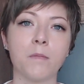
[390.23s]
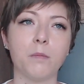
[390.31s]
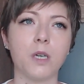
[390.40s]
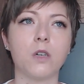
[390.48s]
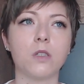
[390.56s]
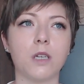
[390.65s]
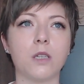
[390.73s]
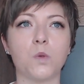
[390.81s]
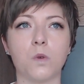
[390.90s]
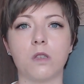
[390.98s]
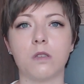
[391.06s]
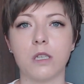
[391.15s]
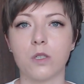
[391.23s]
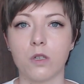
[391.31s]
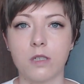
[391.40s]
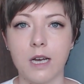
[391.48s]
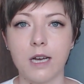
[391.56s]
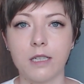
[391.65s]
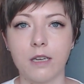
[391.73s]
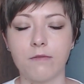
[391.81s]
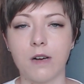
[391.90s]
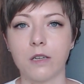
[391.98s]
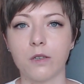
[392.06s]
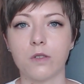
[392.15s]
because that's what the society
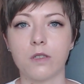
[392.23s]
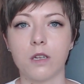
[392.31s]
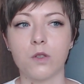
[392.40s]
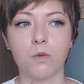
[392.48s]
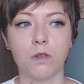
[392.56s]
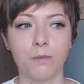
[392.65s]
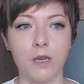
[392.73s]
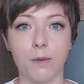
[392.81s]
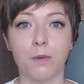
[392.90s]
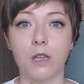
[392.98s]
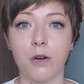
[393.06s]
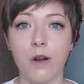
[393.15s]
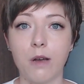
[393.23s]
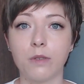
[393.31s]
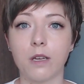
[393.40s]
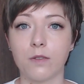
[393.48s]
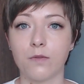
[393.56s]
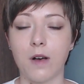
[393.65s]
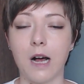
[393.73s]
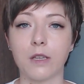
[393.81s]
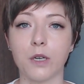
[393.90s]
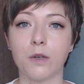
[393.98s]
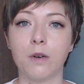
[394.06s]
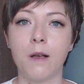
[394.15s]
values, that's what people around us
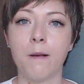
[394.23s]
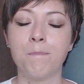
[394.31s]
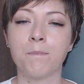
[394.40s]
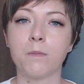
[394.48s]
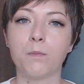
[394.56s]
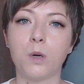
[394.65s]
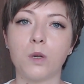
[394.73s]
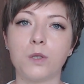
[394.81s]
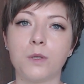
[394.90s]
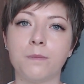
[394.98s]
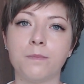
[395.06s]
value. But